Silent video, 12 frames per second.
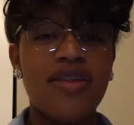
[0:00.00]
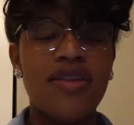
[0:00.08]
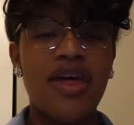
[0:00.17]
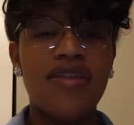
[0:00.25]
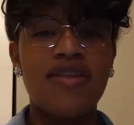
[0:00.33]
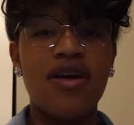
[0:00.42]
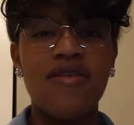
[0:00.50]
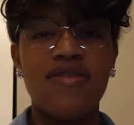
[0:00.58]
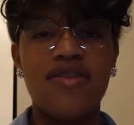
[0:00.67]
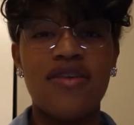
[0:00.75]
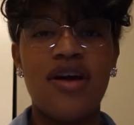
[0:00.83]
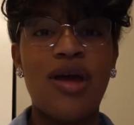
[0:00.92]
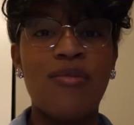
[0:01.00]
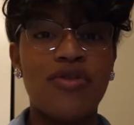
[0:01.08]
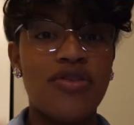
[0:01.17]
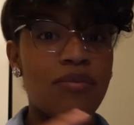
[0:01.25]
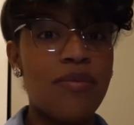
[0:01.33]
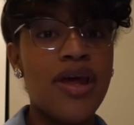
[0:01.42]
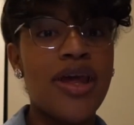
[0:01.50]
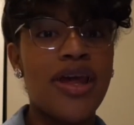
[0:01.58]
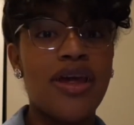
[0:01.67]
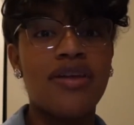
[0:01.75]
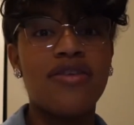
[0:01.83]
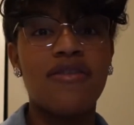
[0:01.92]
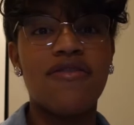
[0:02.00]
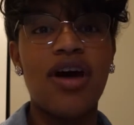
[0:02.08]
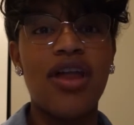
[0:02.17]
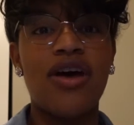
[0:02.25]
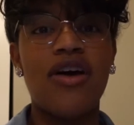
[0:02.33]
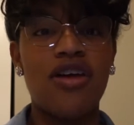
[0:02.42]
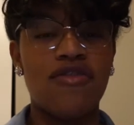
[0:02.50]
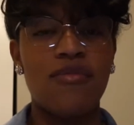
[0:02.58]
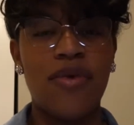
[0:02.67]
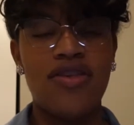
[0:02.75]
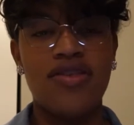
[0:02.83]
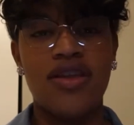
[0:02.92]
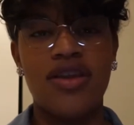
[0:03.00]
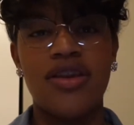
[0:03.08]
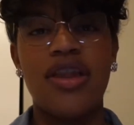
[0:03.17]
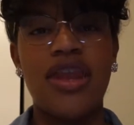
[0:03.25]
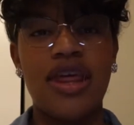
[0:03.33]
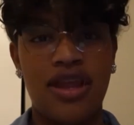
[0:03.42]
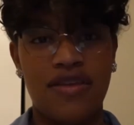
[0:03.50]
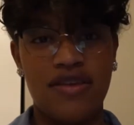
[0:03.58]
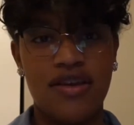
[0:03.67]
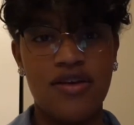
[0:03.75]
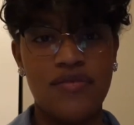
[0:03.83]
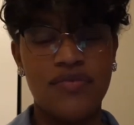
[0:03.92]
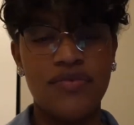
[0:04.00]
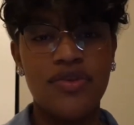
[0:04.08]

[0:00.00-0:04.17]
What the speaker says: that services are able to ping to find out information that they need to know.